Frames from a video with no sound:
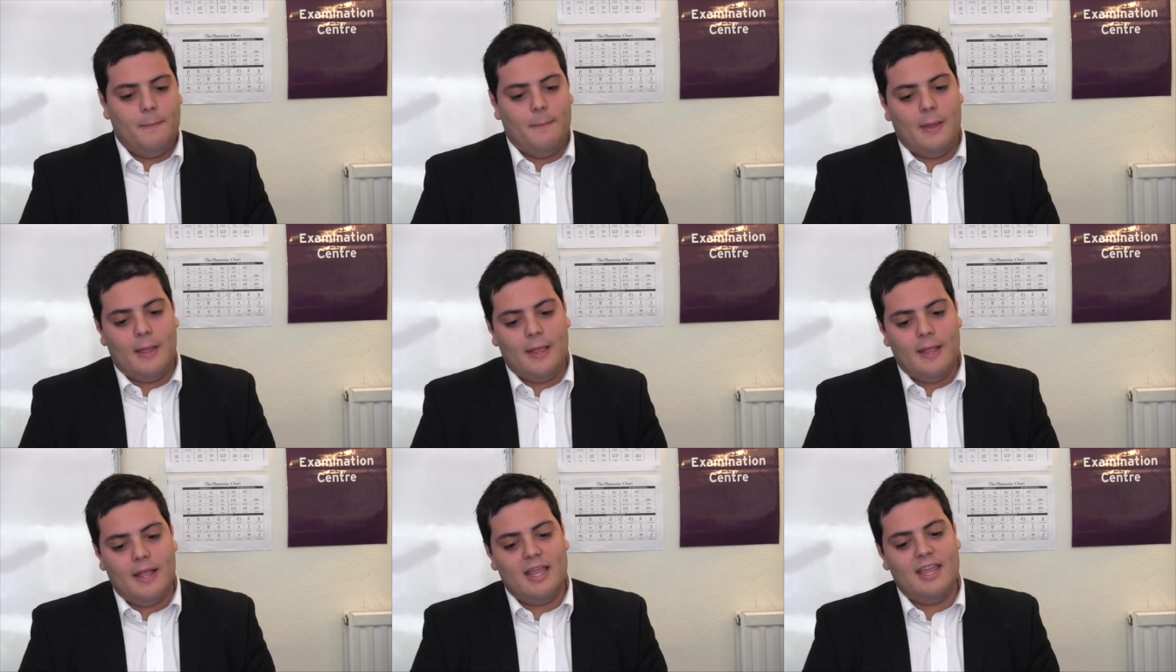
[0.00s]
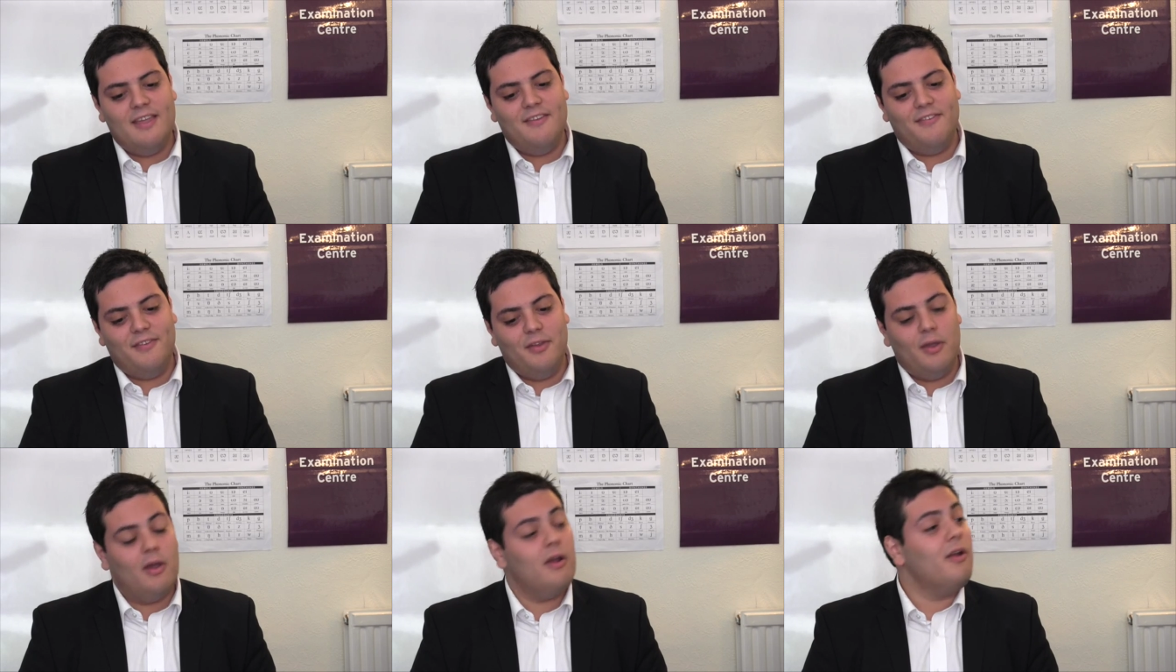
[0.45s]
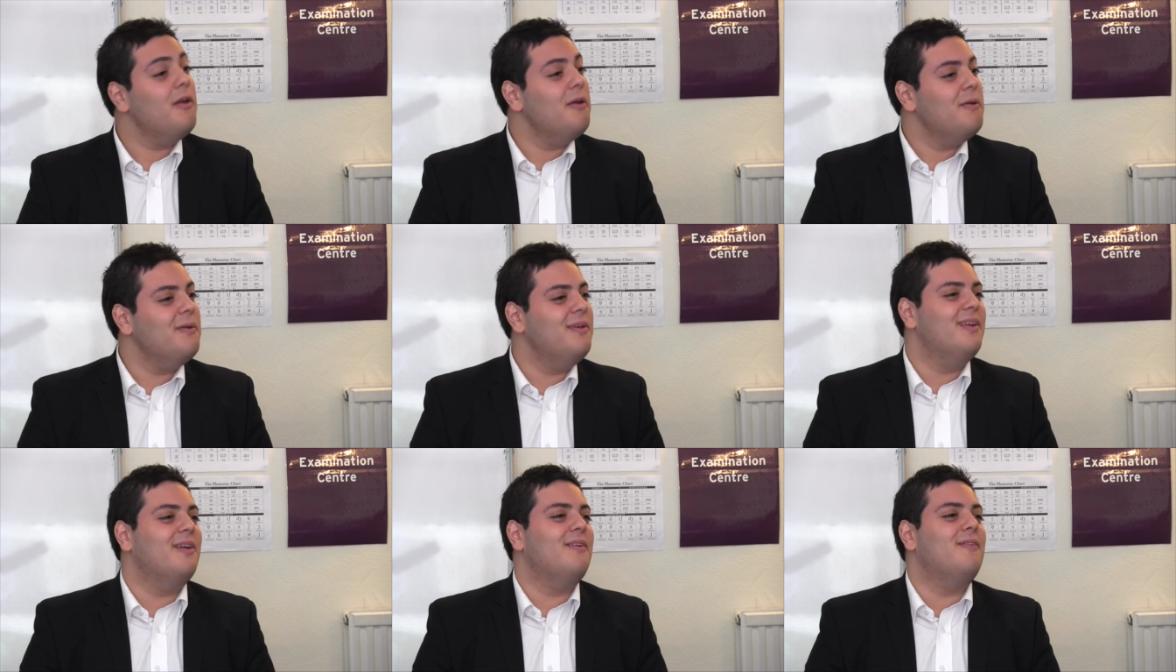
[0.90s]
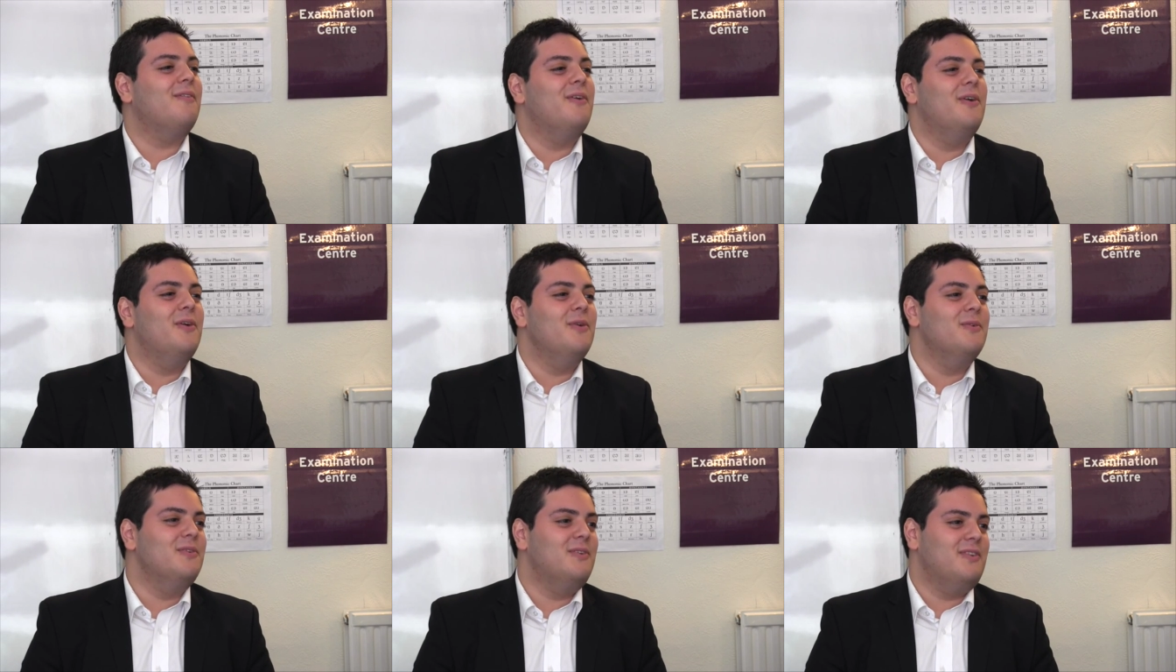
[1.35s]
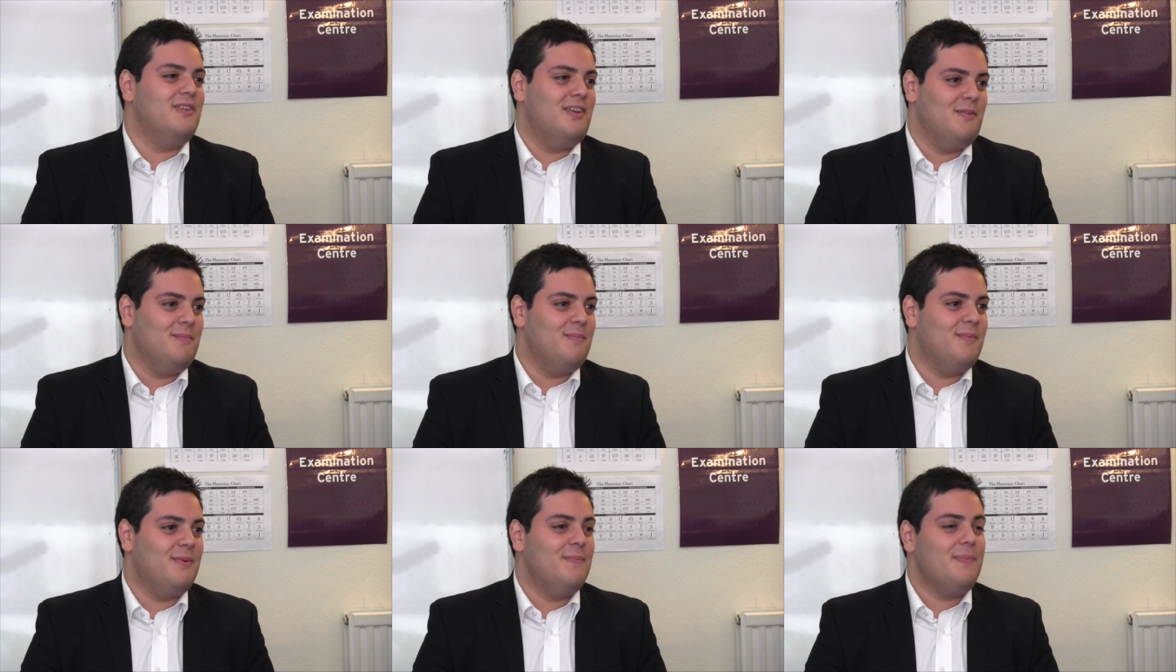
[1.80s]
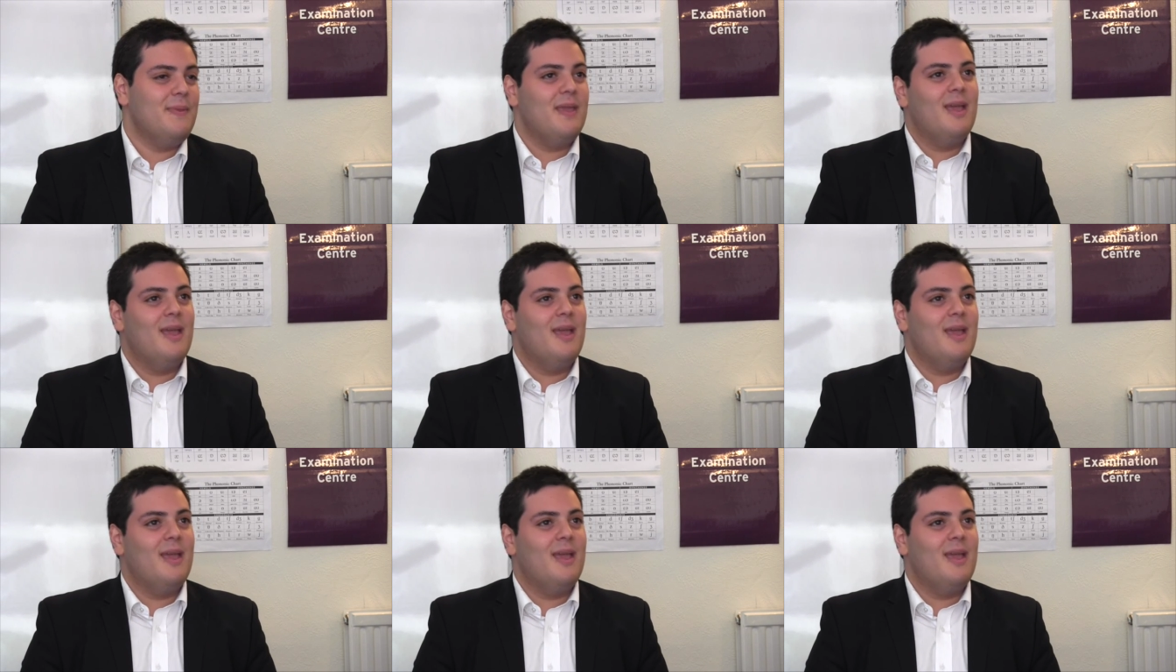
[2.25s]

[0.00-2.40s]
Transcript: But if you are going a cruise ship,